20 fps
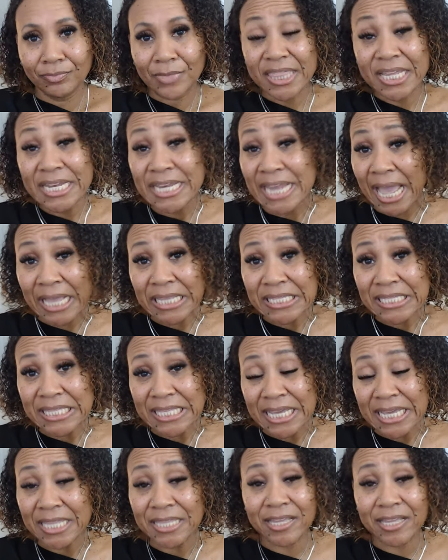The next
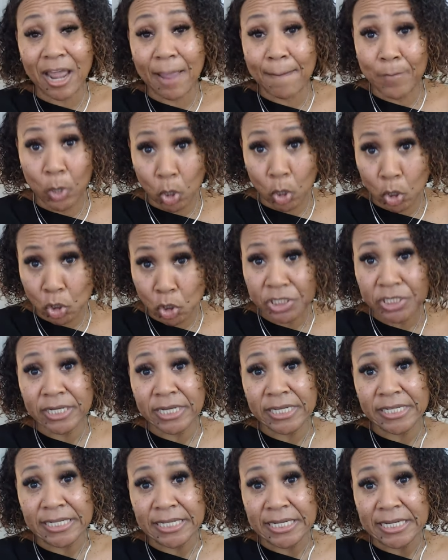thing that I
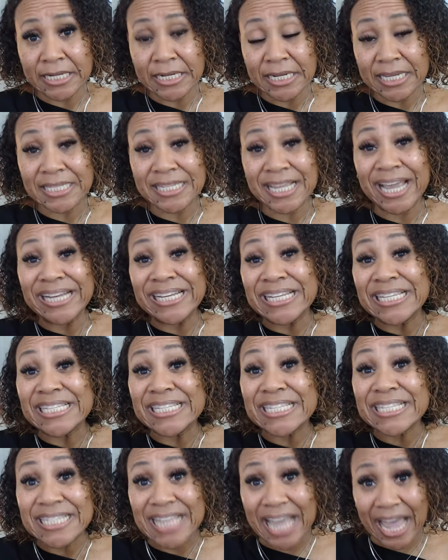personally did is I
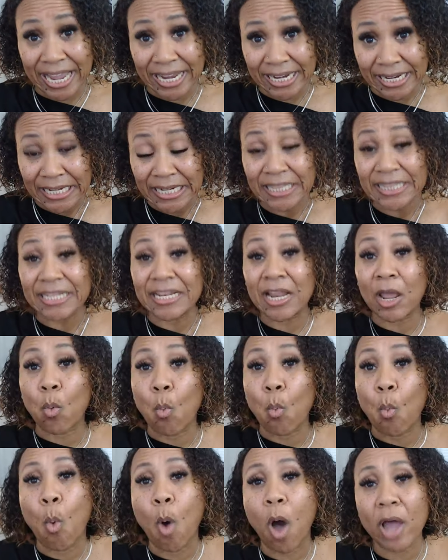decided that I
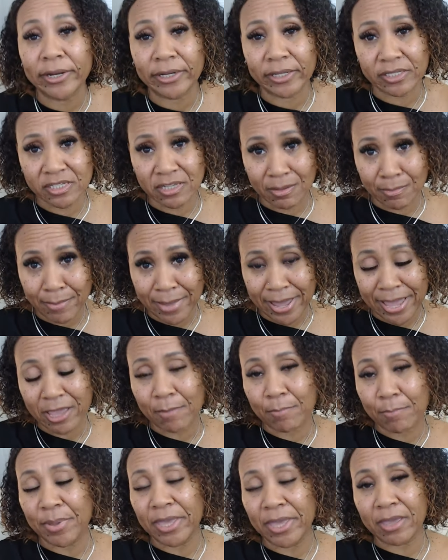wanted to
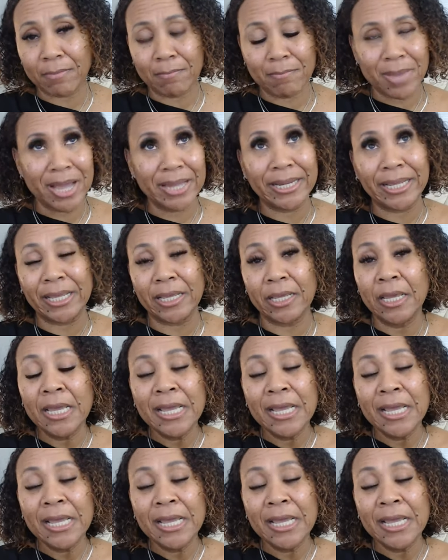make big money.